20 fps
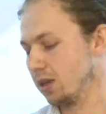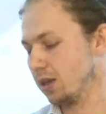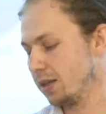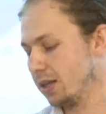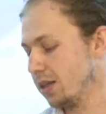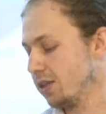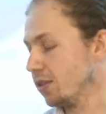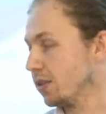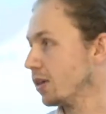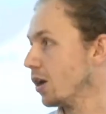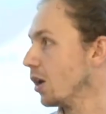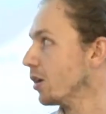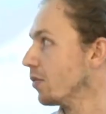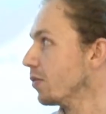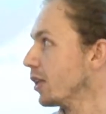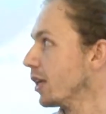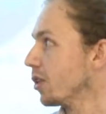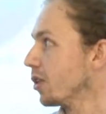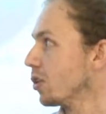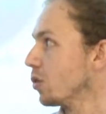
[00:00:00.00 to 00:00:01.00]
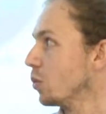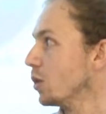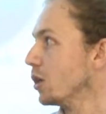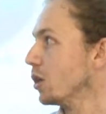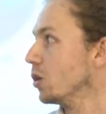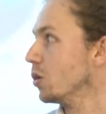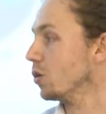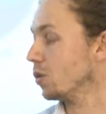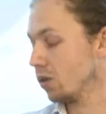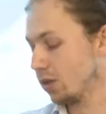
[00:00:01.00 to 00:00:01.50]
and these are the kind of tests we
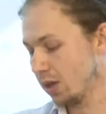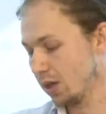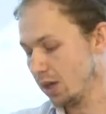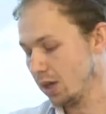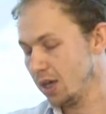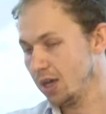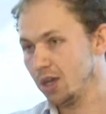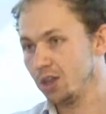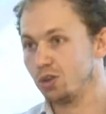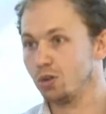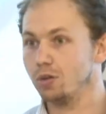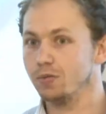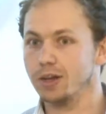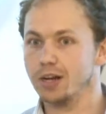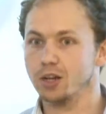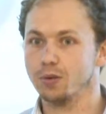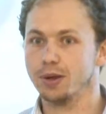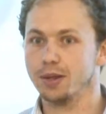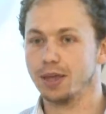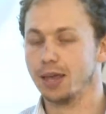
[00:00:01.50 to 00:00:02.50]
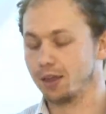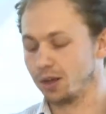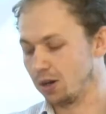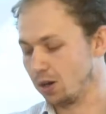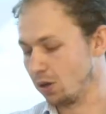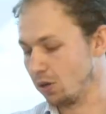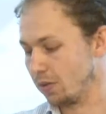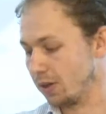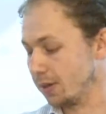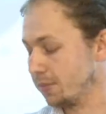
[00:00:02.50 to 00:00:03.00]
use to evaluate our
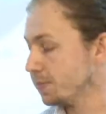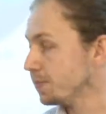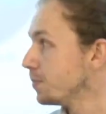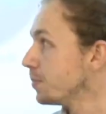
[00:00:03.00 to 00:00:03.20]
clothing.